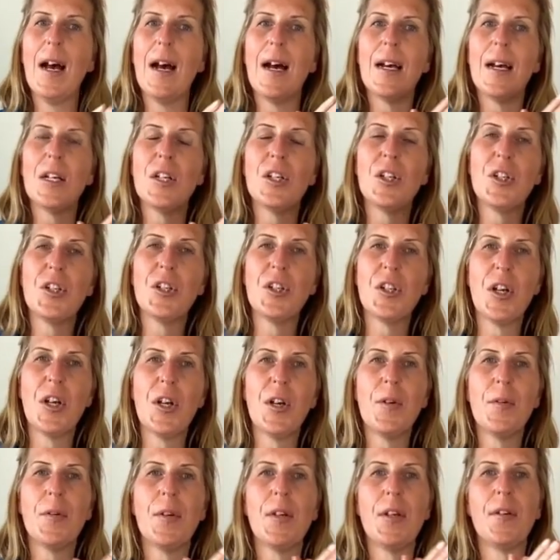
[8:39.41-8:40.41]
I
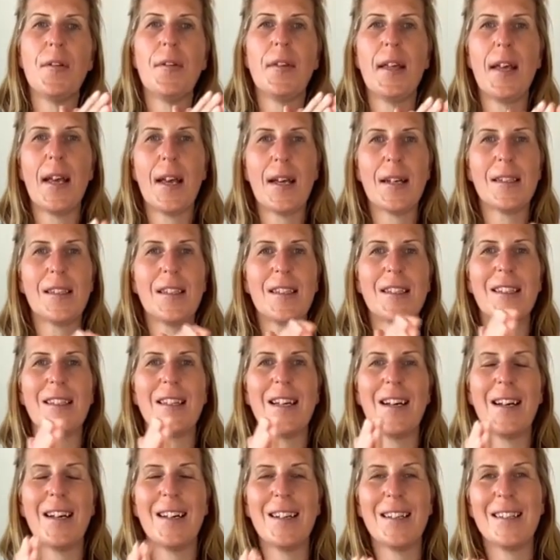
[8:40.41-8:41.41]
show you the
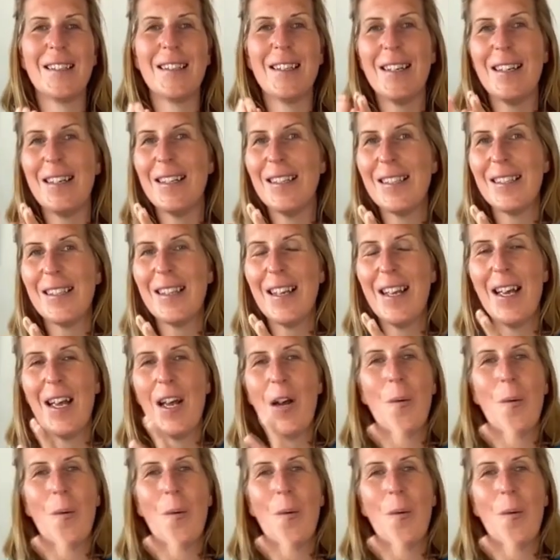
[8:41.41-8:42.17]
exercises,